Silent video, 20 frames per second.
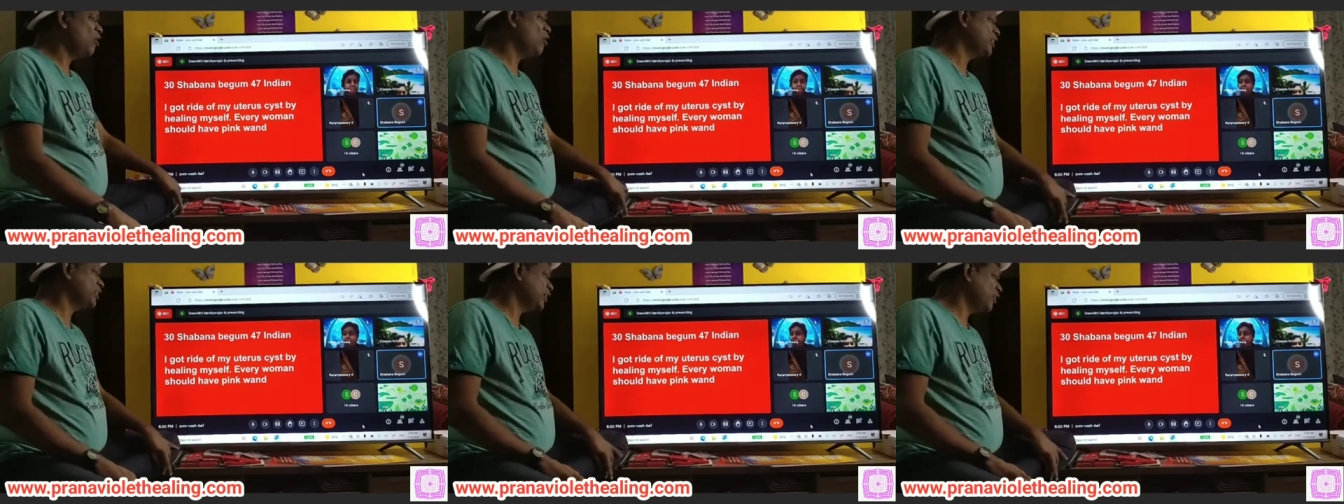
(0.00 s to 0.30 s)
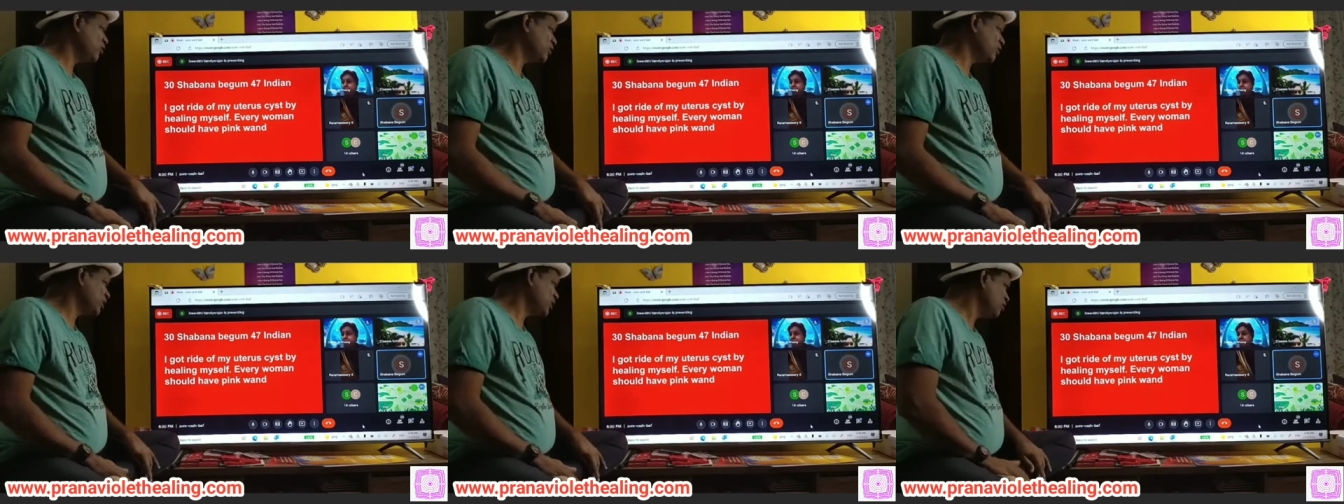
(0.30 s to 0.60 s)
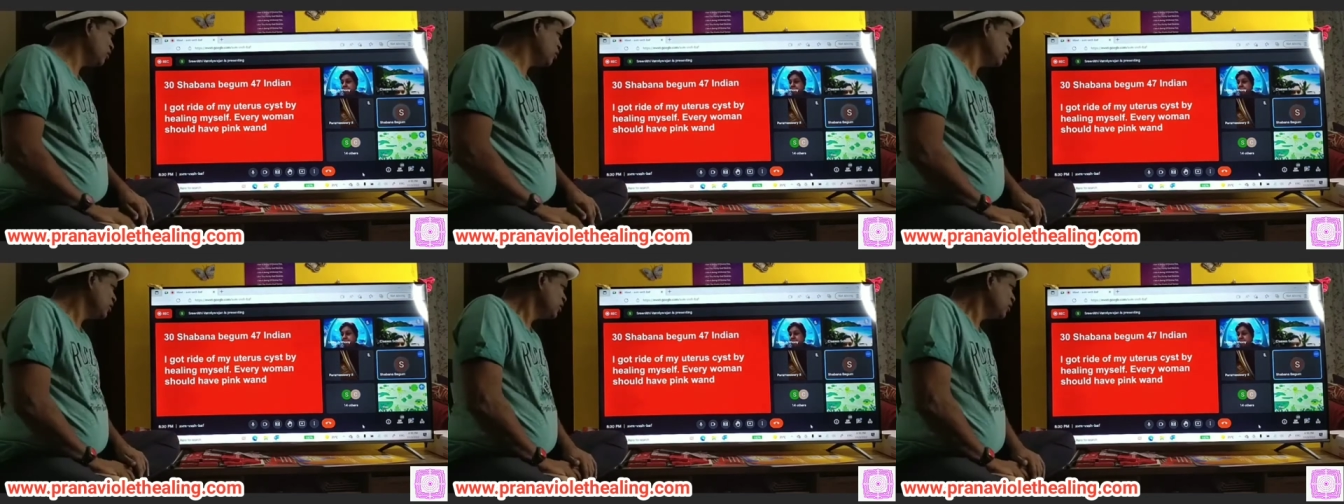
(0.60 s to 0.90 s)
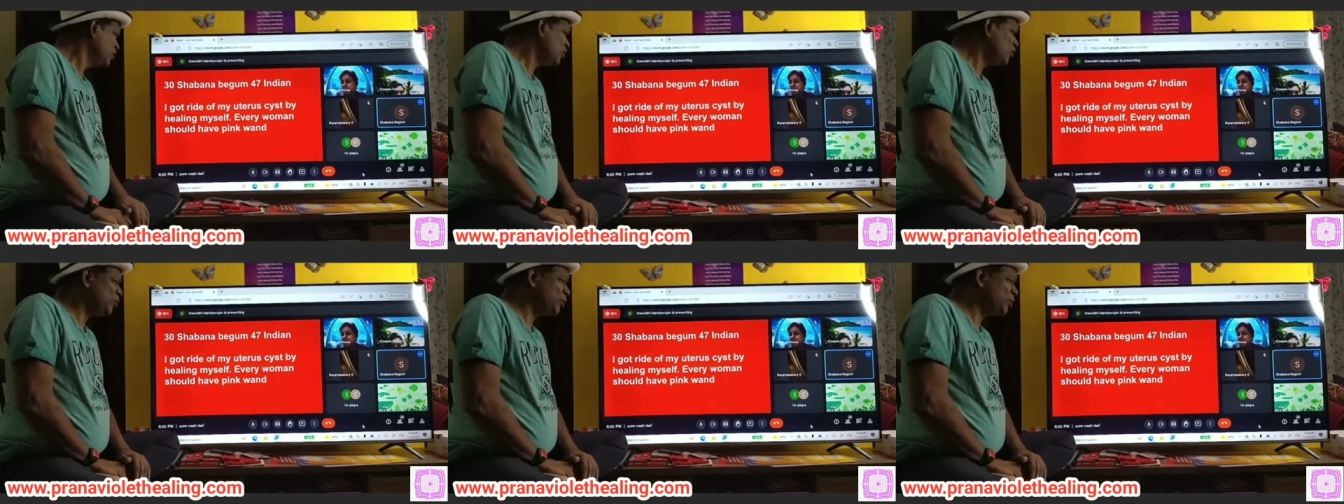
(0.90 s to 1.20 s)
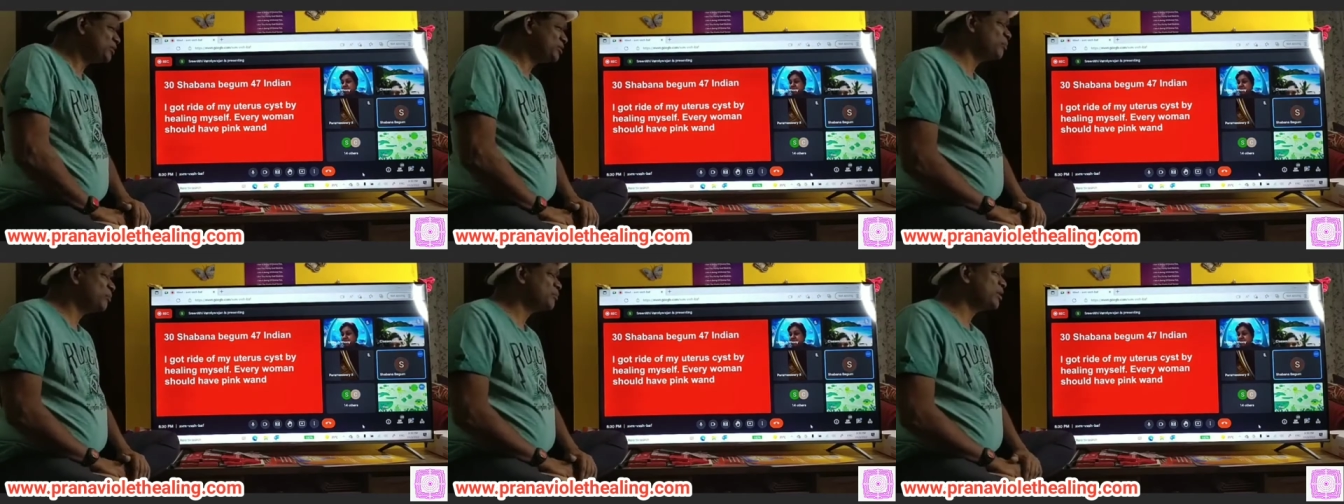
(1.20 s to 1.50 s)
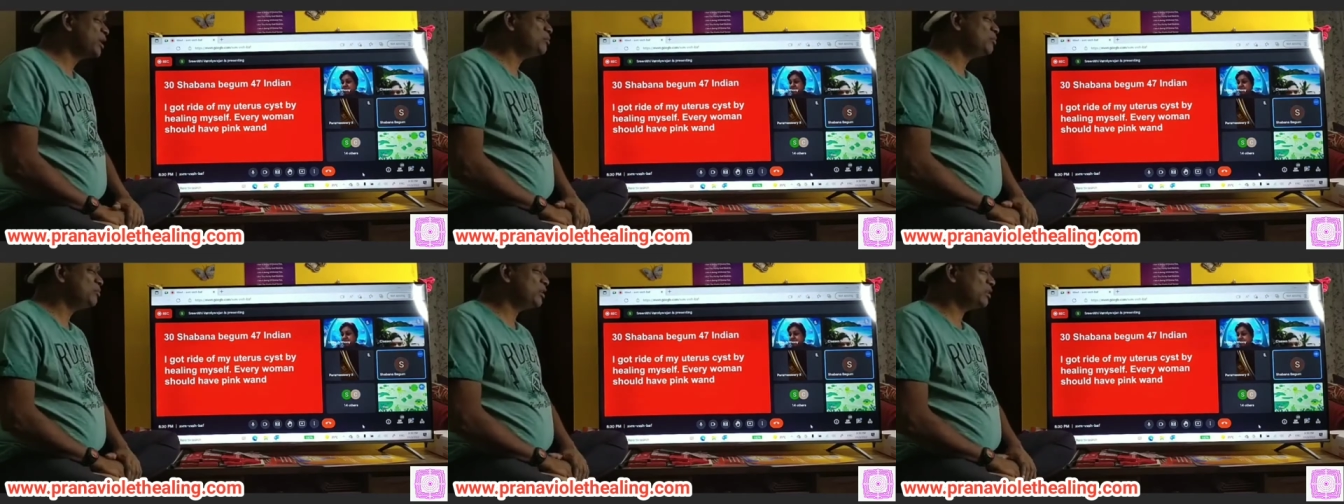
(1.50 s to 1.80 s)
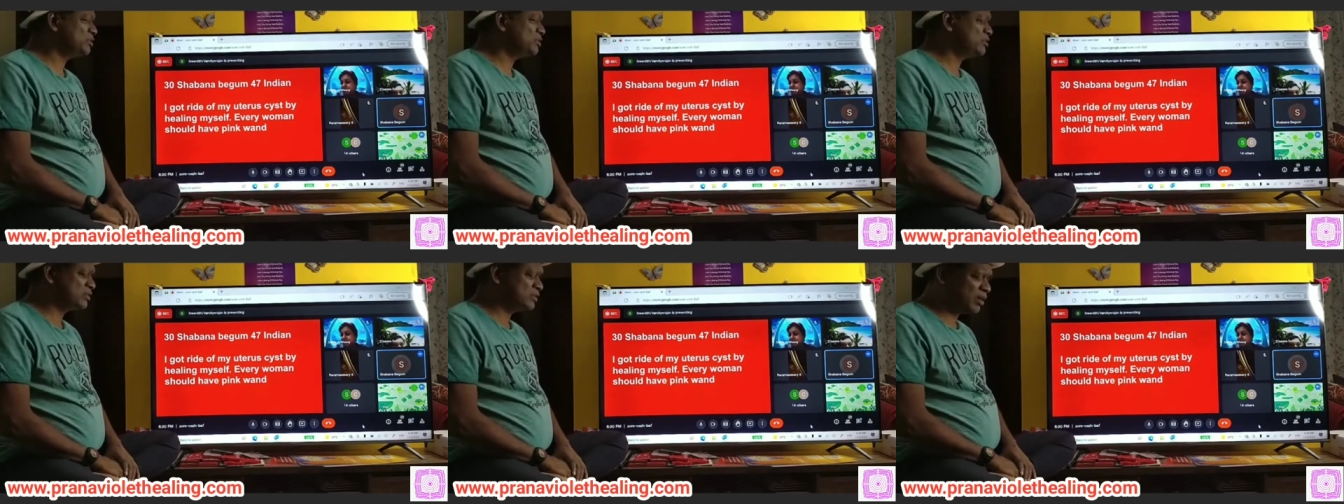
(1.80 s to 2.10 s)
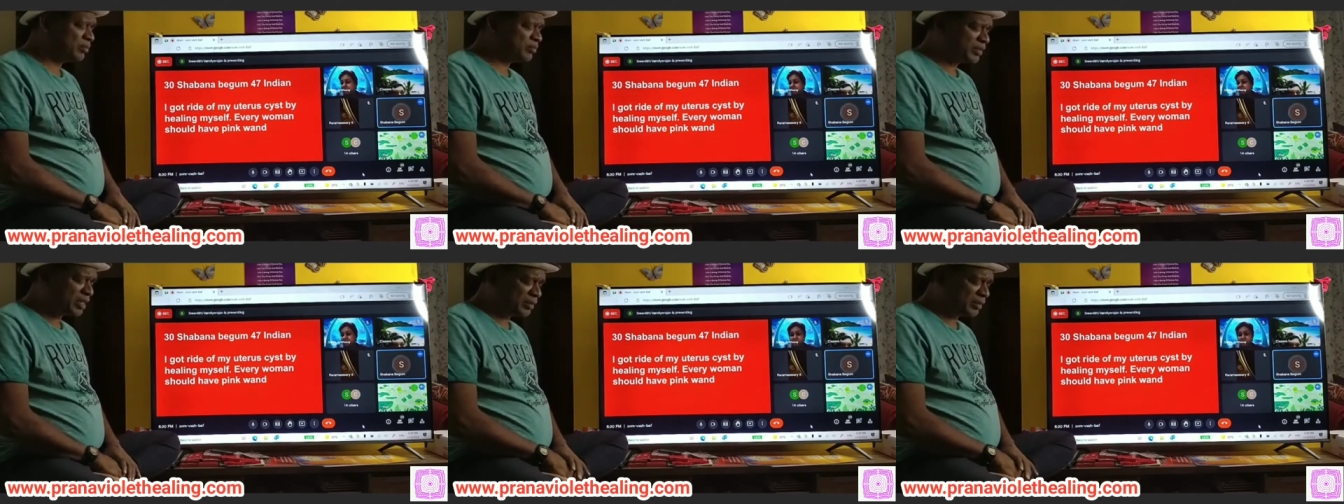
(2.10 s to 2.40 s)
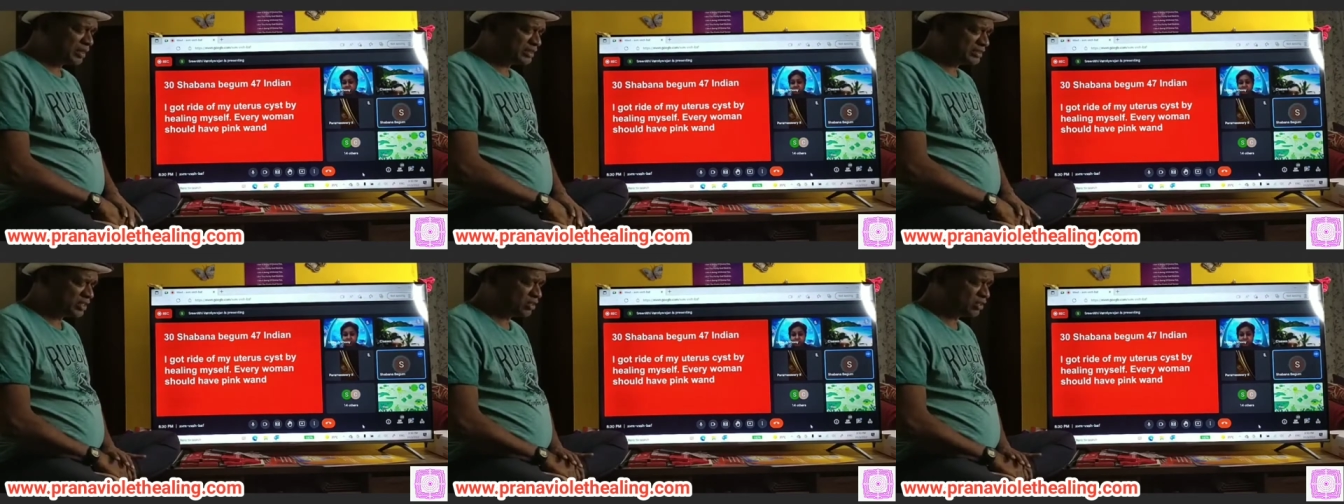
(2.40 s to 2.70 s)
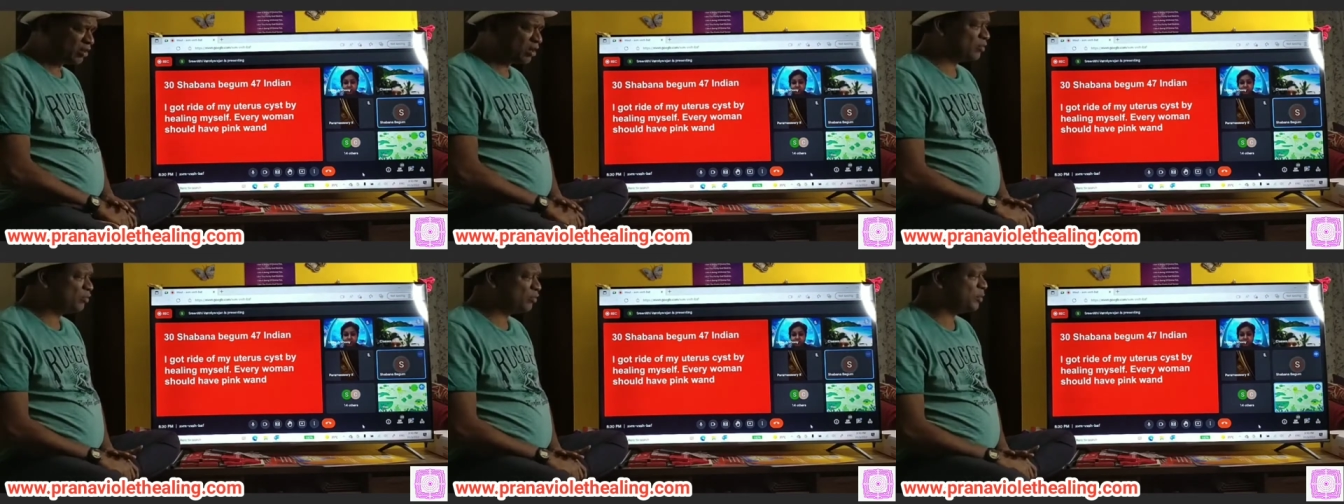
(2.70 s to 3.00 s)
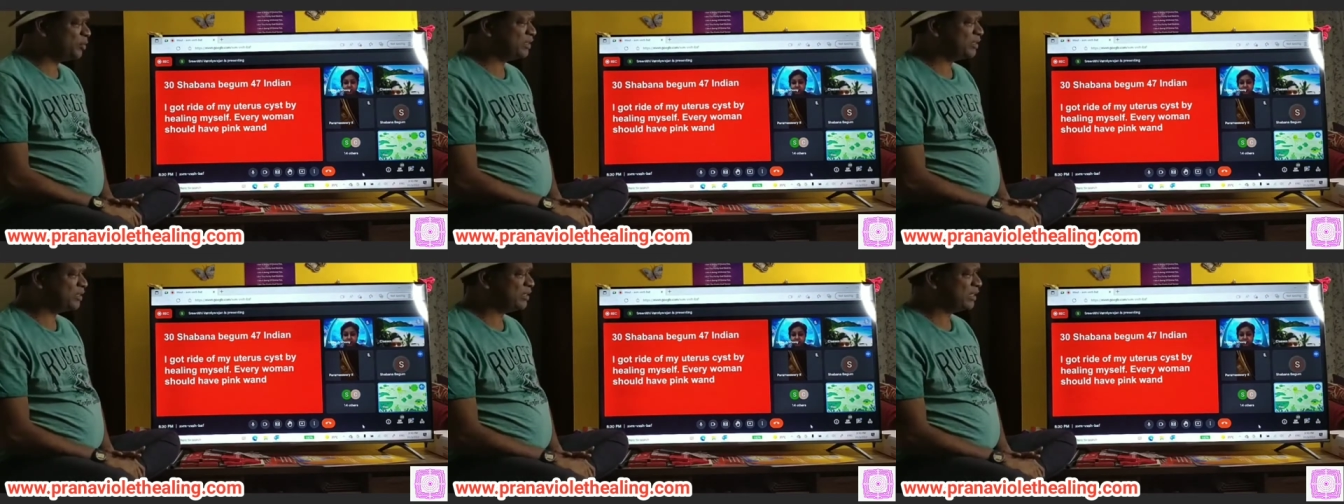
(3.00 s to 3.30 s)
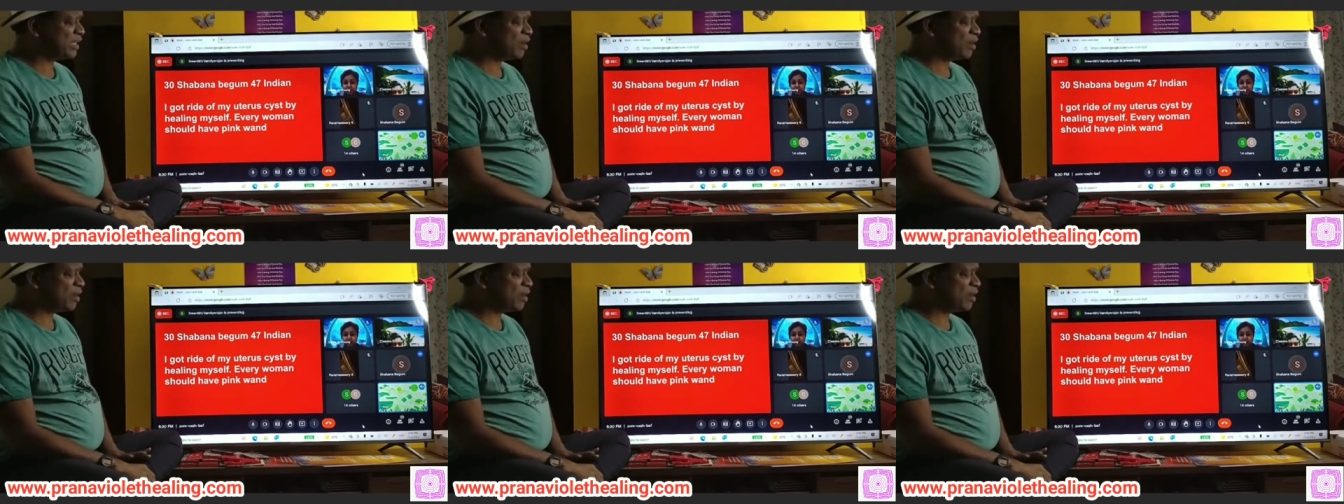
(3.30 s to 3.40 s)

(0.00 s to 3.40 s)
Okay. No. Sometimes I see a lot of women.